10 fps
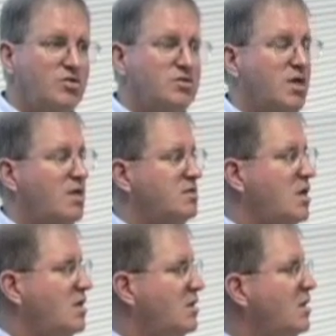use that
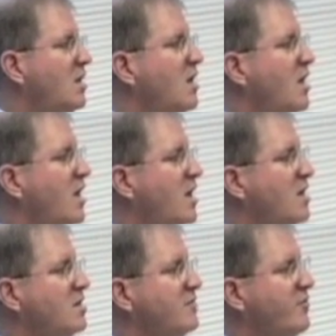data
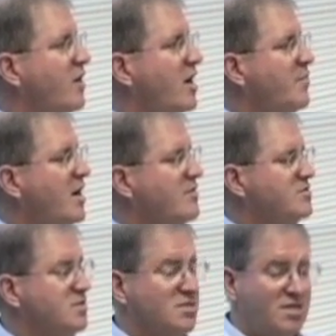for
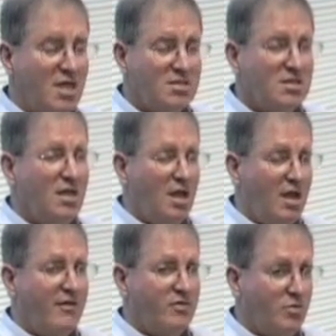hypothesis testing
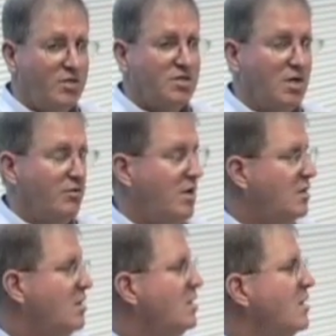after we
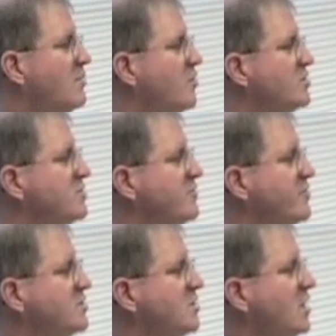generate a more
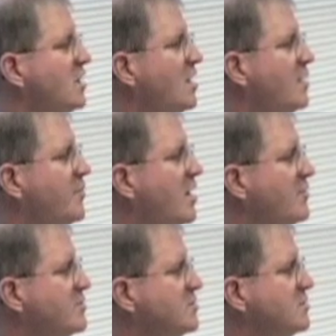sophisticated
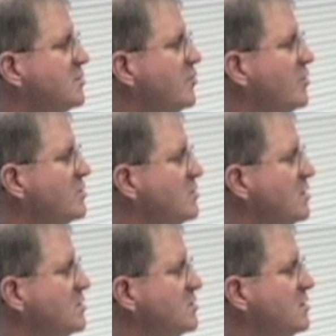hypothesis, a more
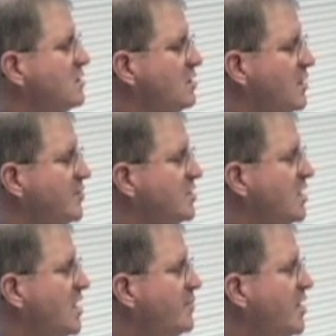
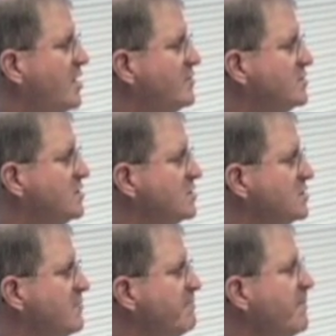limited hypothesis.